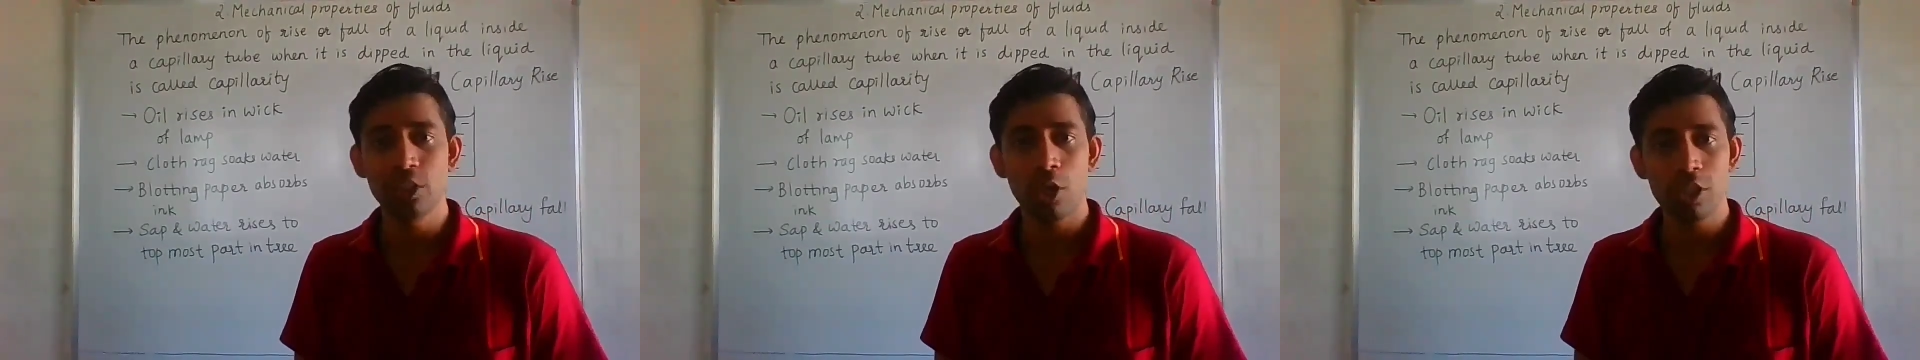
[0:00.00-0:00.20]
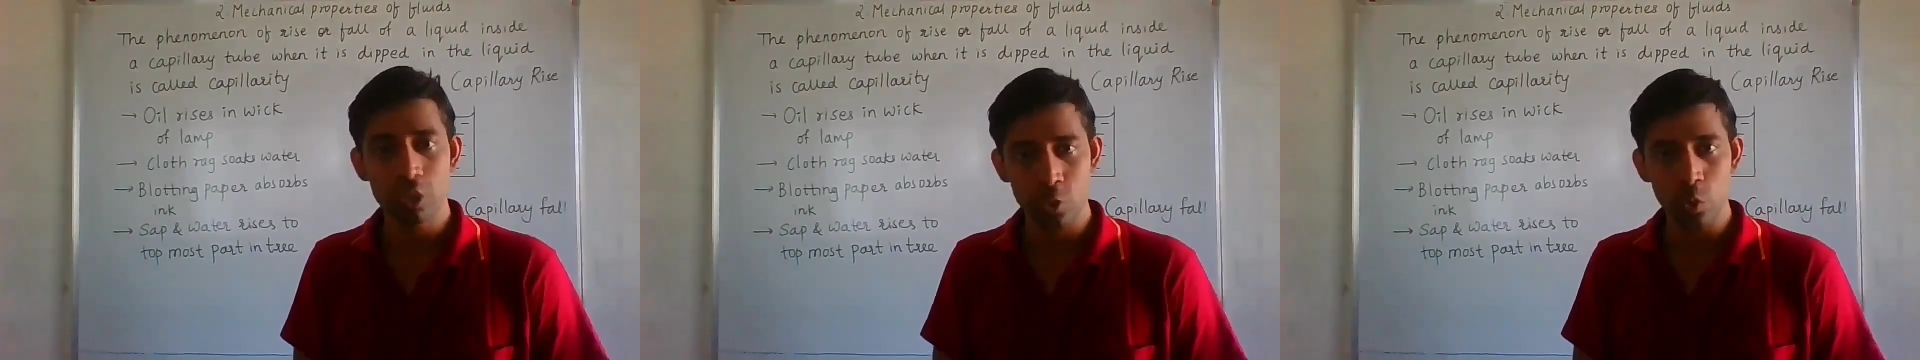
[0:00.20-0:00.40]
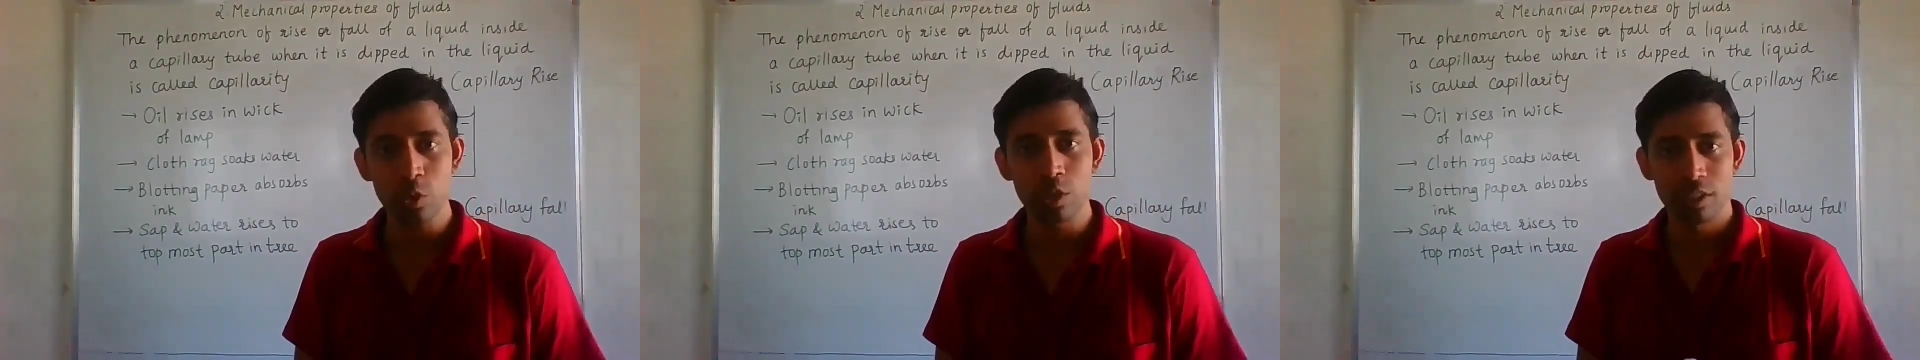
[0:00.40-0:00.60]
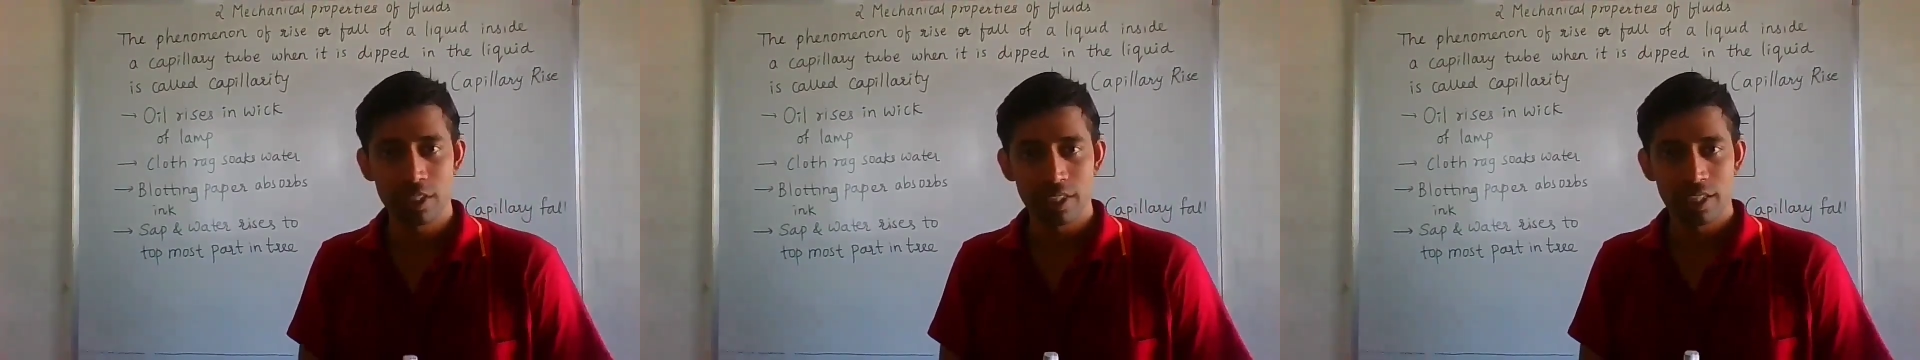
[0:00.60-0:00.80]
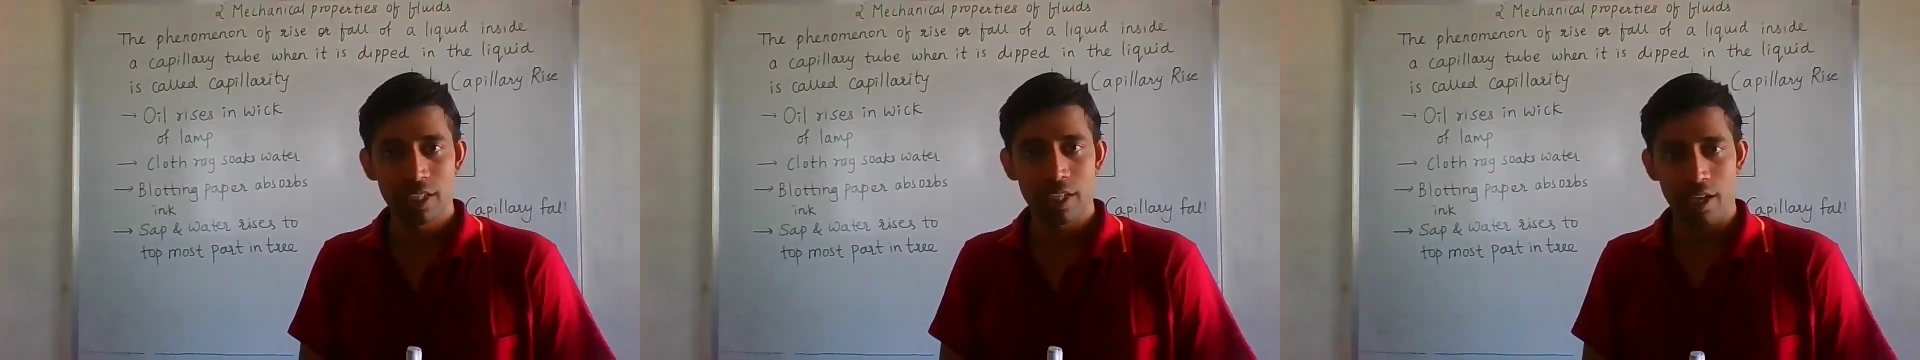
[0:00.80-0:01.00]
also
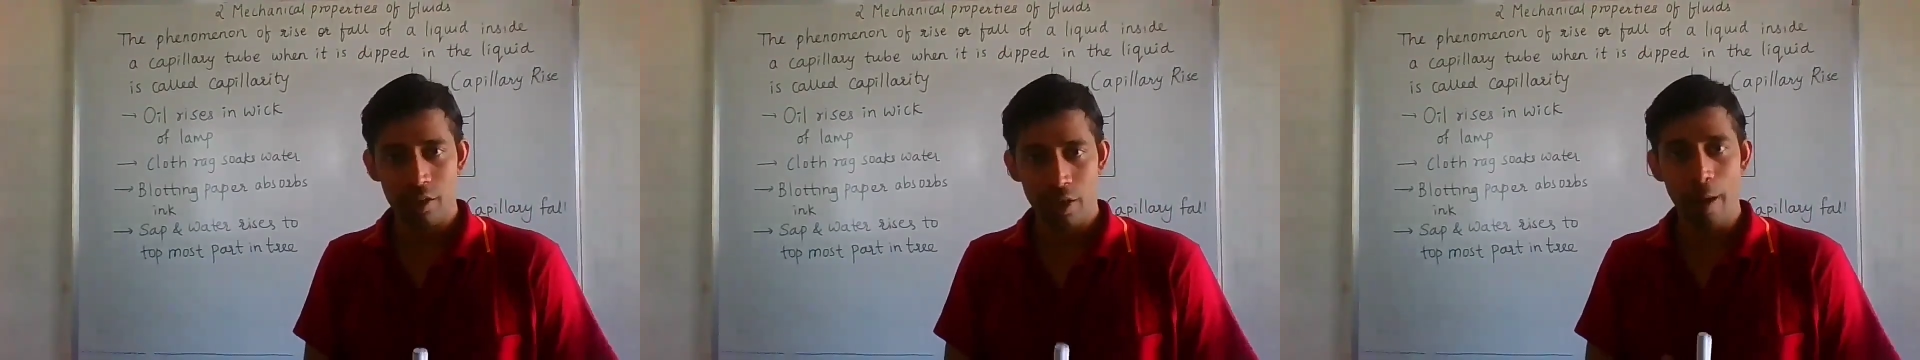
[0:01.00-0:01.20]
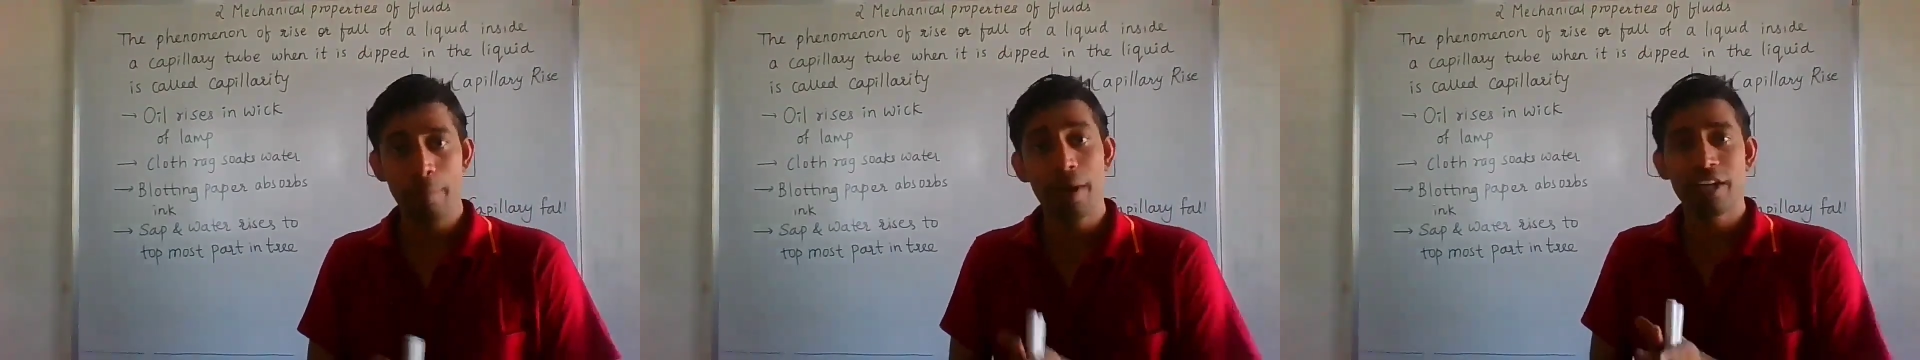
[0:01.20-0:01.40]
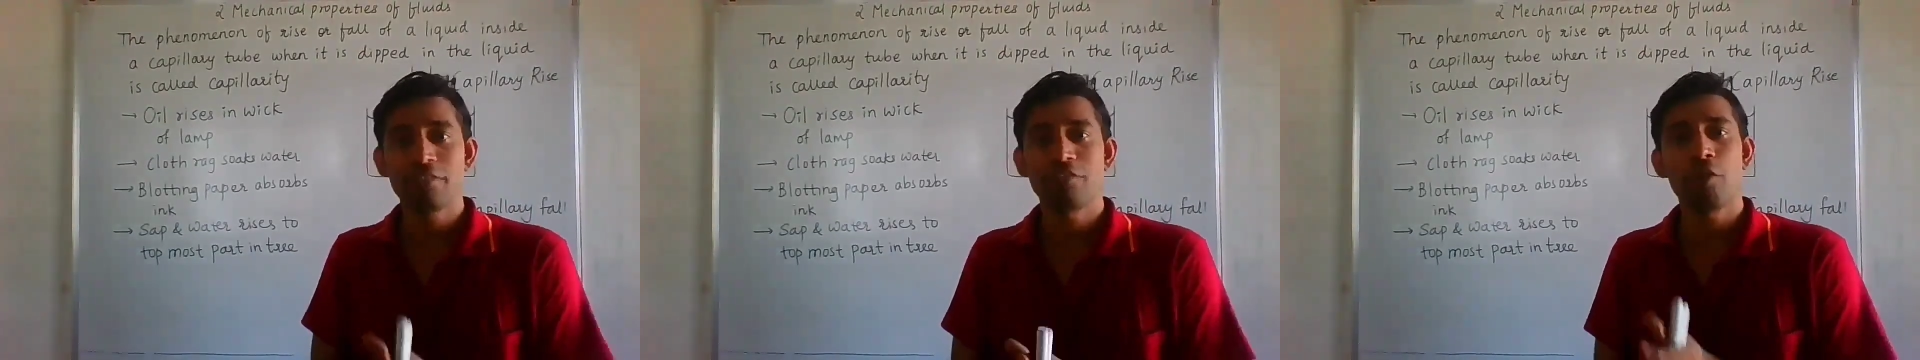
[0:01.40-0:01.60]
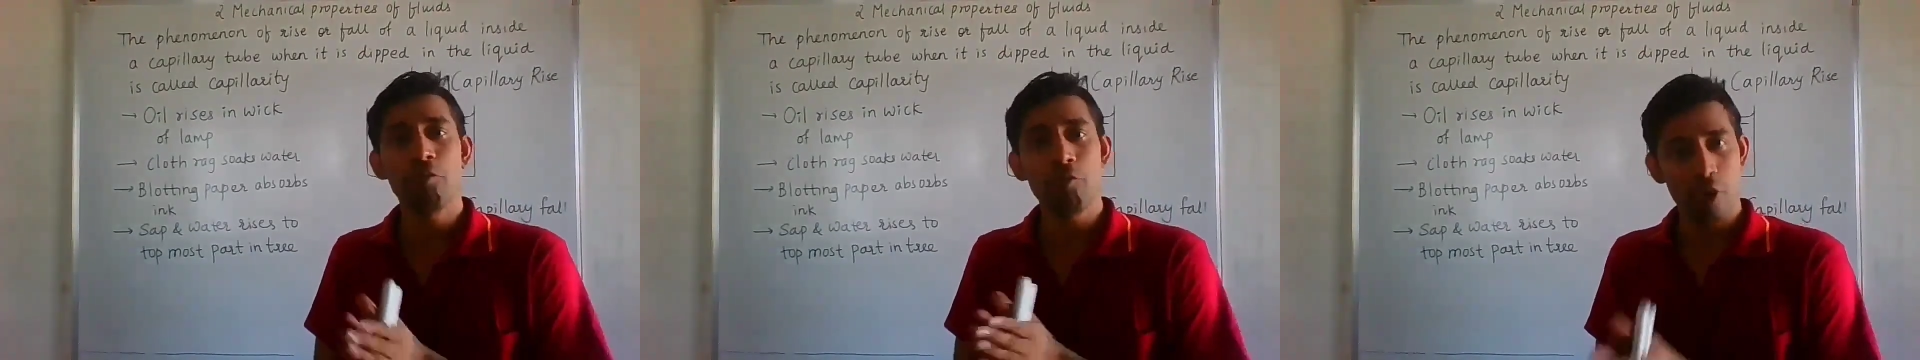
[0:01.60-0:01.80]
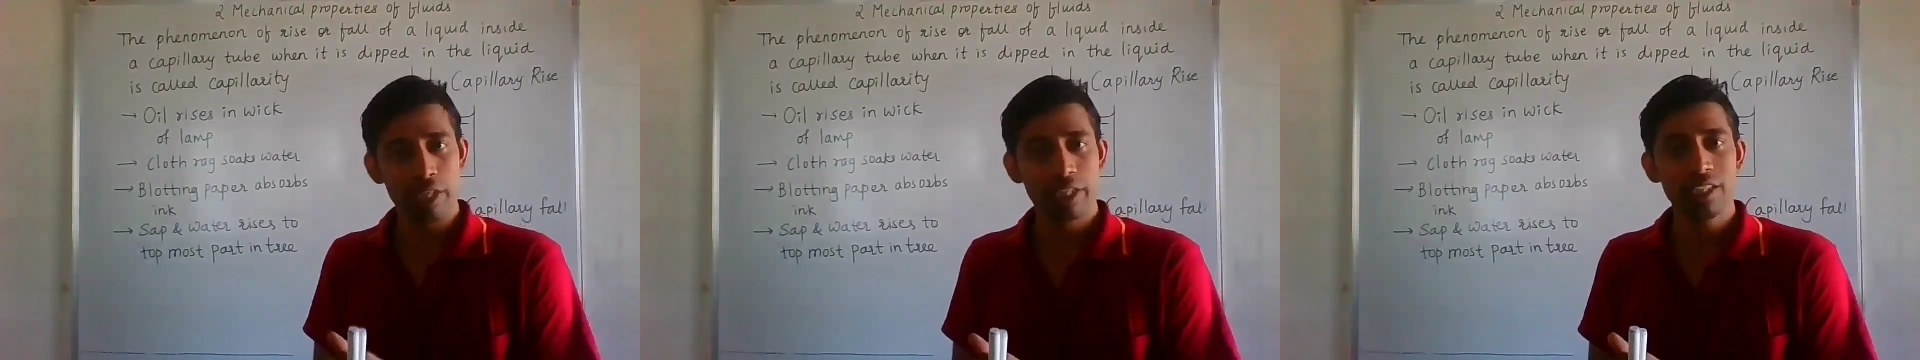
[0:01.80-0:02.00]
apart from
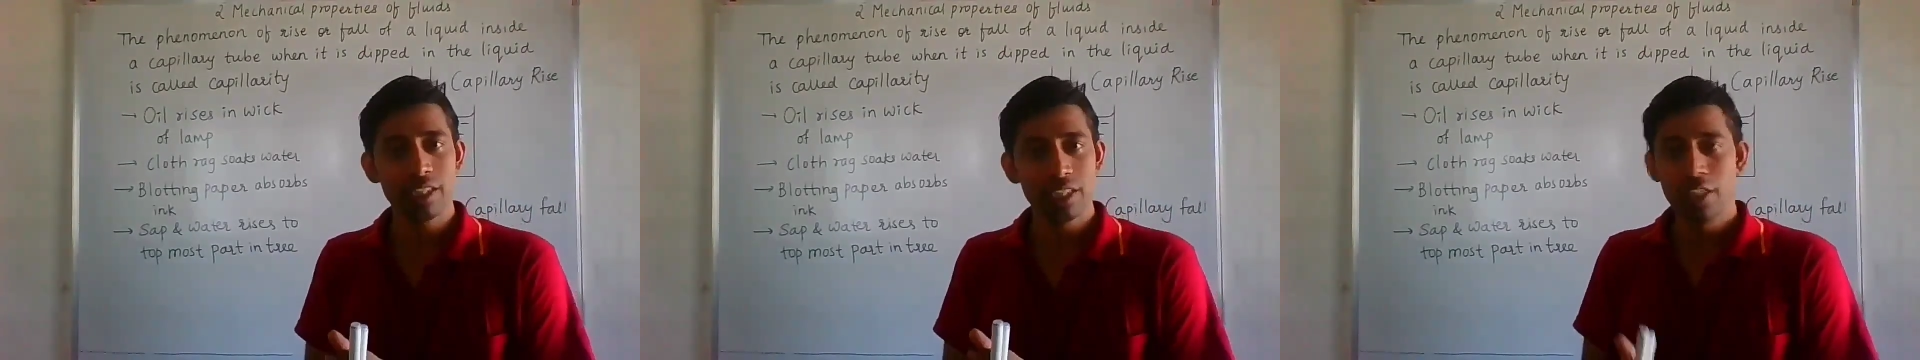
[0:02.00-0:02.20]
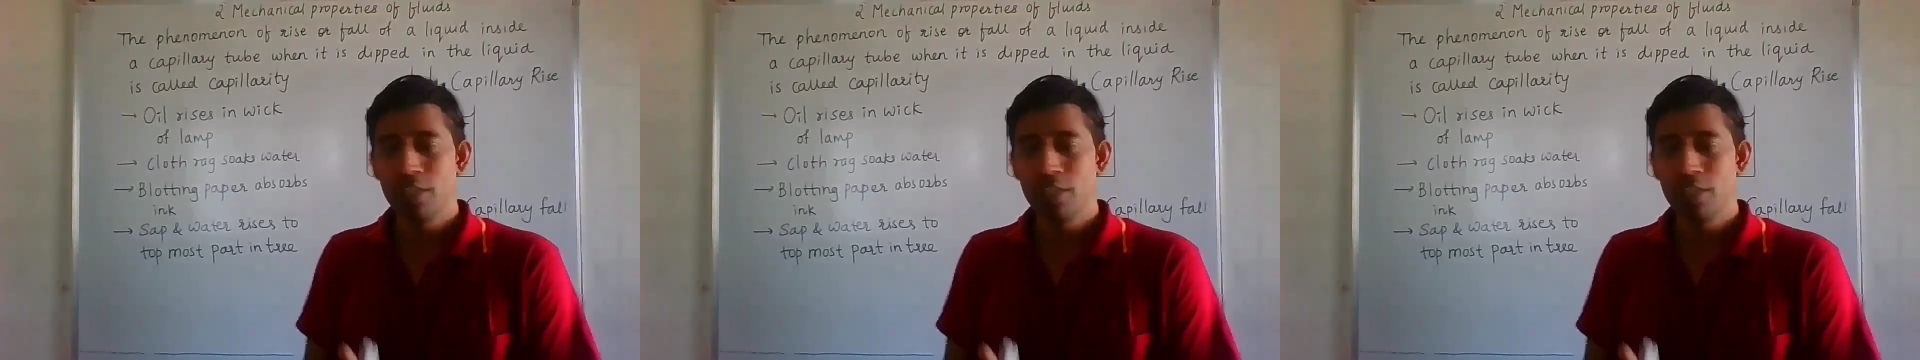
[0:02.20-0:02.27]
water.